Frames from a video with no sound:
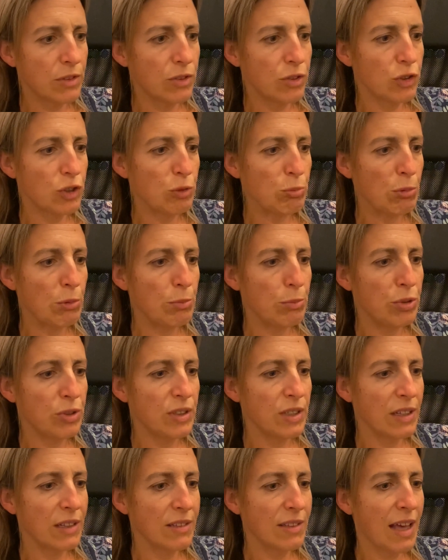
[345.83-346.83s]
Tushman,
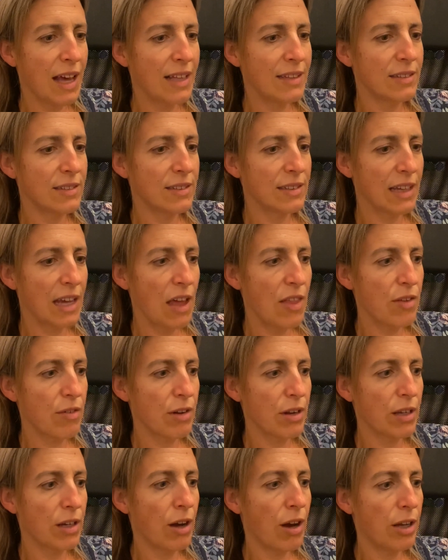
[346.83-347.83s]
putting his hands together
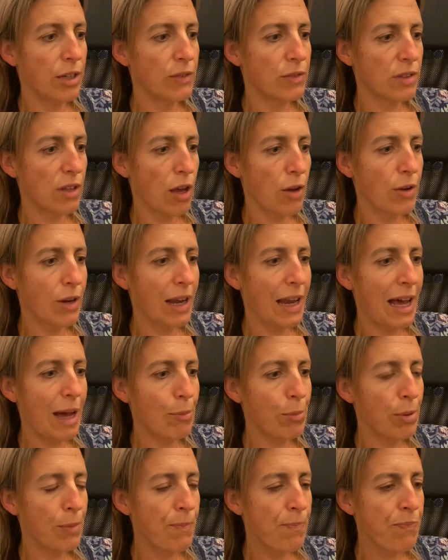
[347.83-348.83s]
in a kind of slow
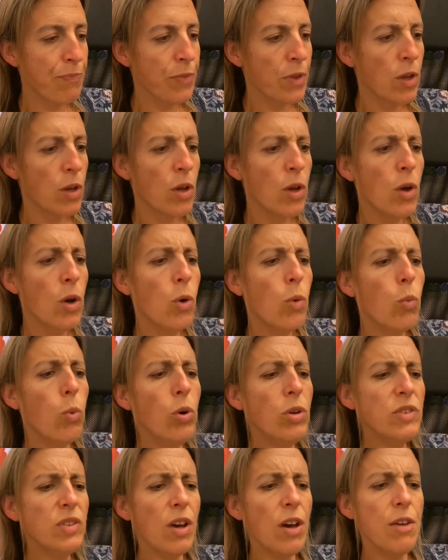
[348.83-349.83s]
clap,
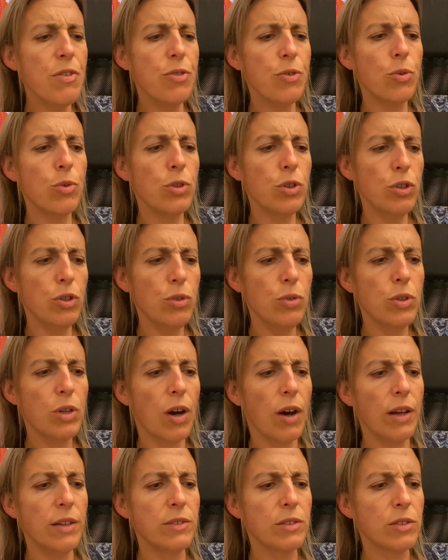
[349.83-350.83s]
"what I thought you
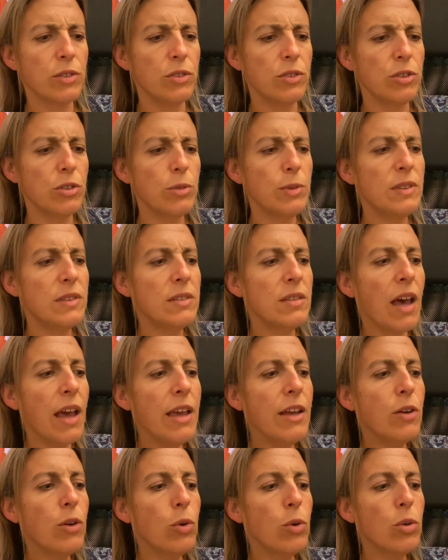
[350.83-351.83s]
guys could do is
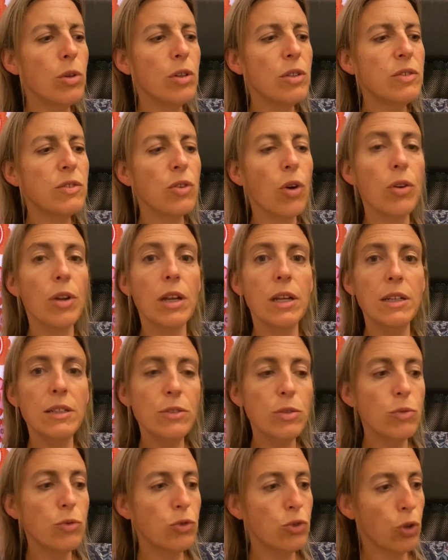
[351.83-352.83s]
take August on a
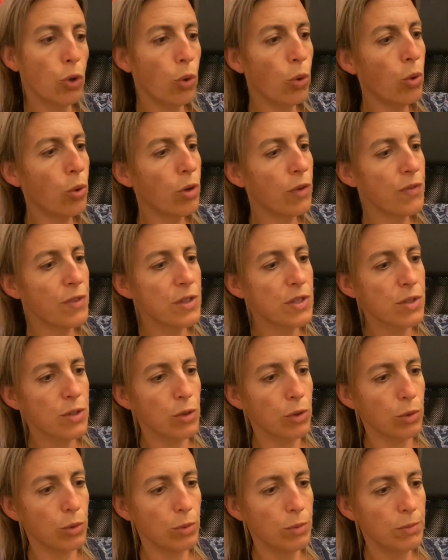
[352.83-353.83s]
little tour of the
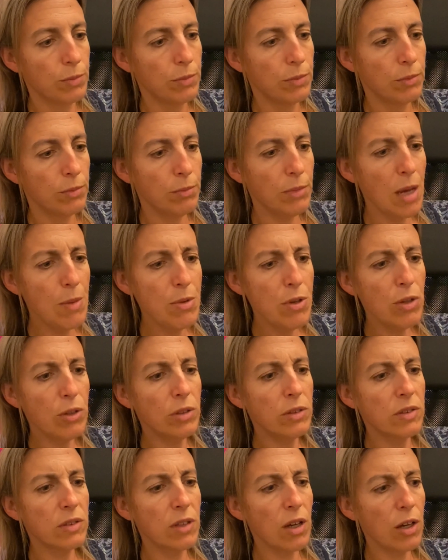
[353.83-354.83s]
school. Maybe you
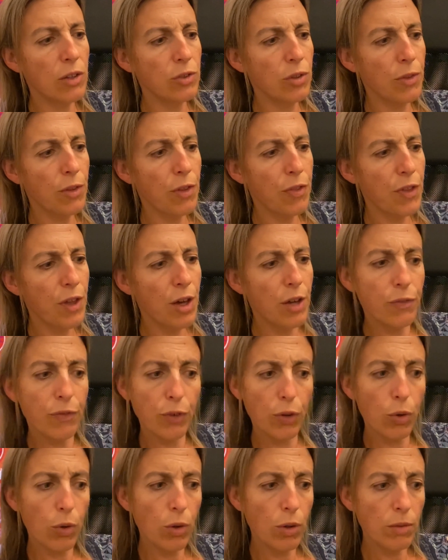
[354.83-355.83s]
could start on the 3rd
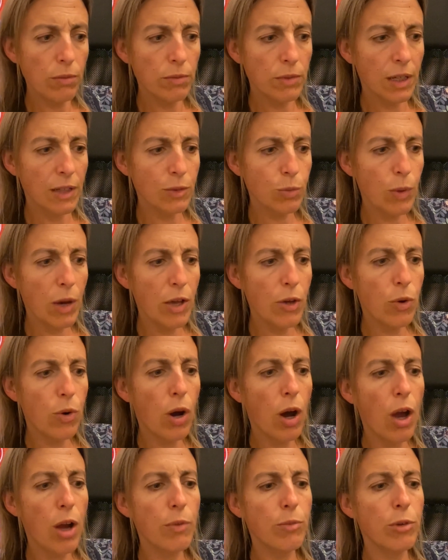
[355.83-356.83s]
floor. That's where your
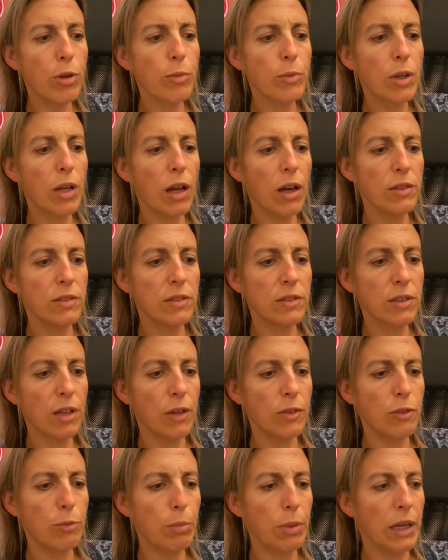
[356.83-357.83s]
homeroom class is
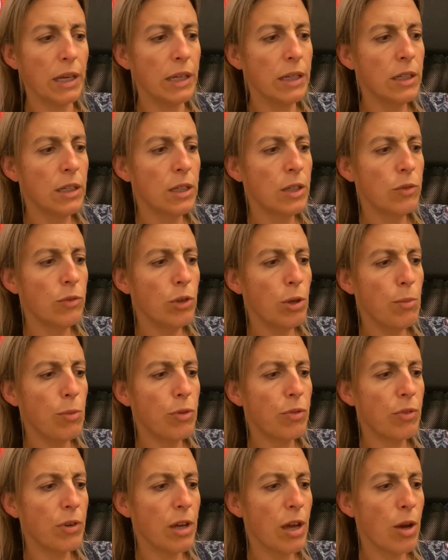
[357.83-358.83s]
going to be, room
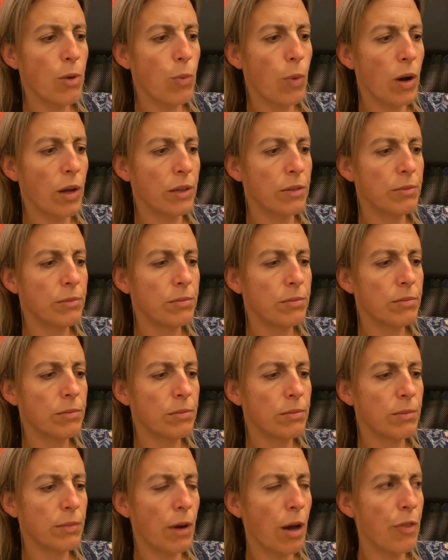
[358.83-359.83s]
301,
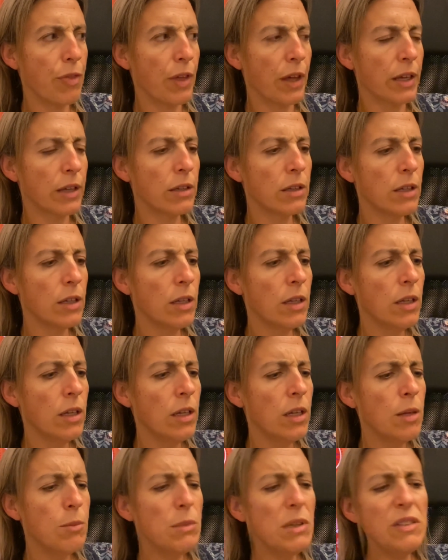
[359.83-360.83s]
I think."
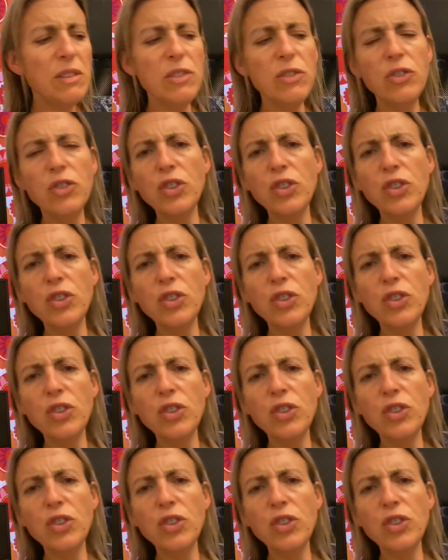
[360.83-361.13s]
"Mrs.